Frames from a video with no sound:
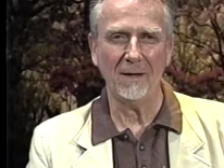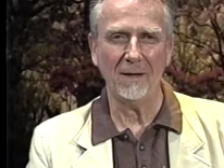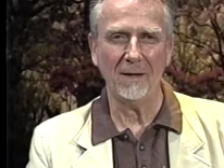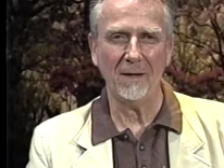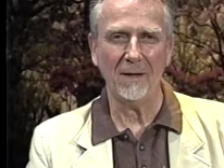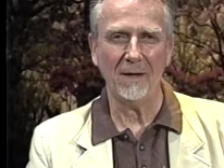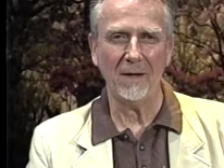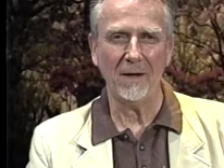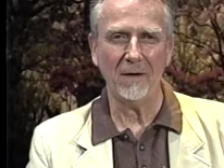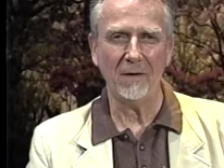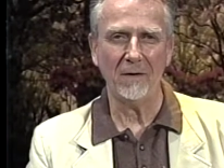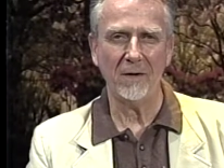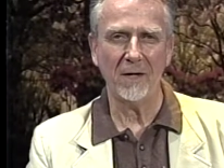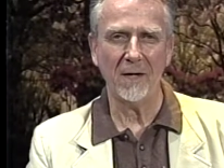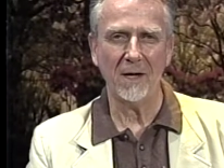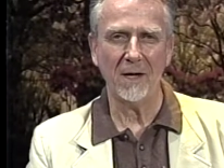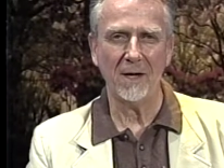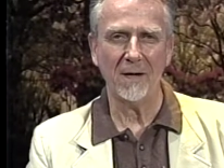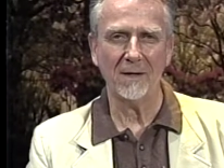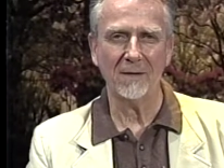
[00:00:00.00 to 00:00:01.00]

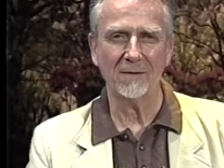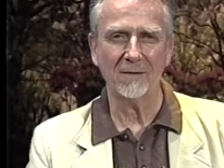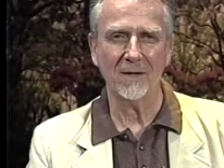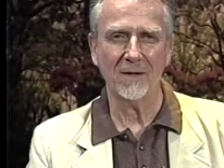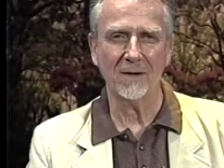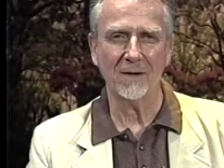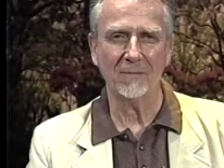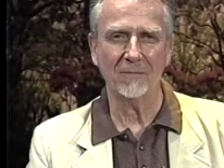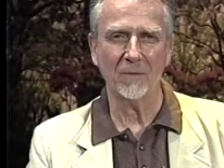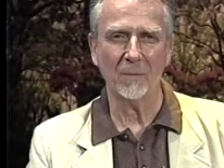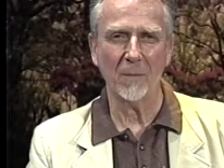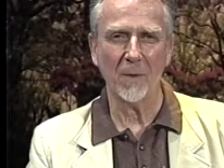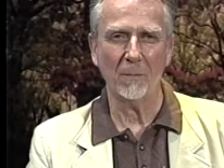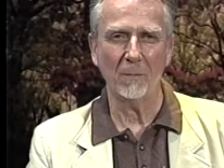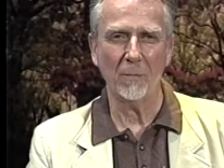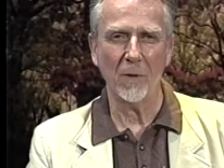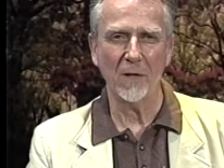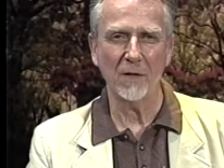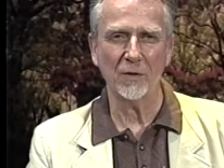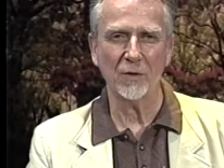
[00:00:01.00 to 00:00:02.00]
lariat from a
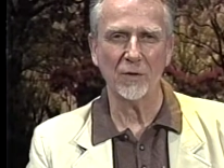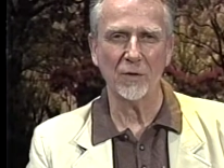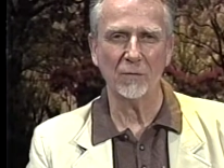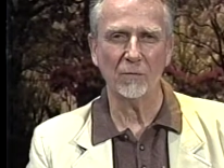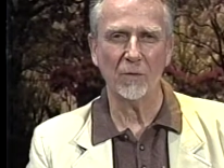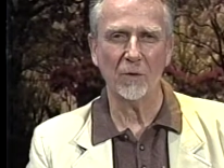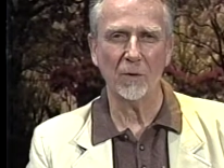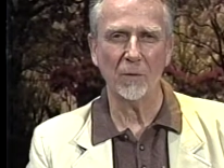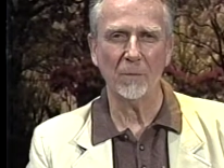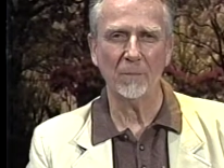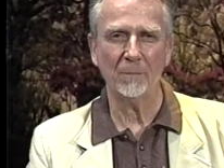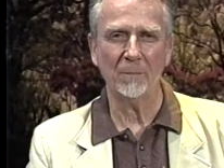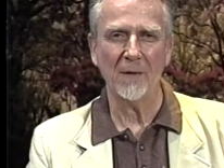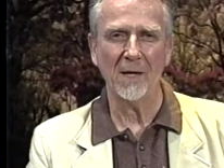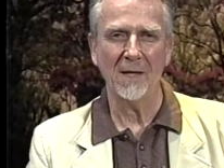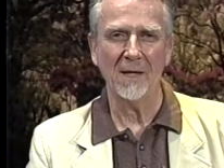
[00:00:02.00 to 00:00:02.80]
bungee rope